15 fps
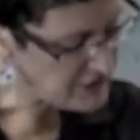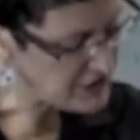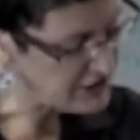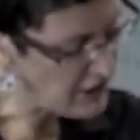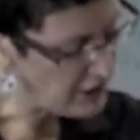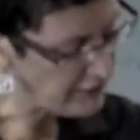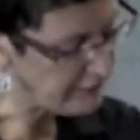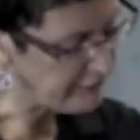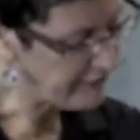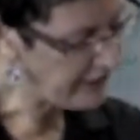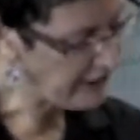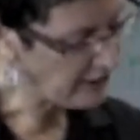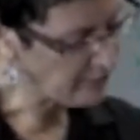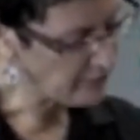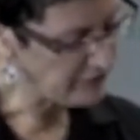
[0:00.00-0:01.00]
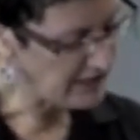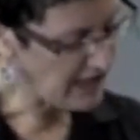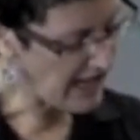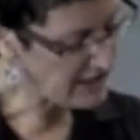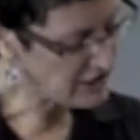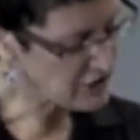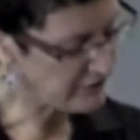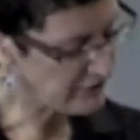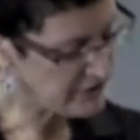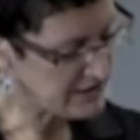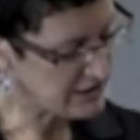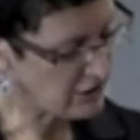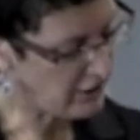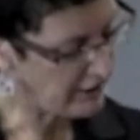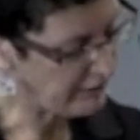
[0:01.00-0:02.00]
and she noted the variable nature of
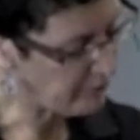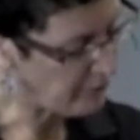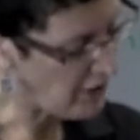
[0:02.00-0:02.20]
restorative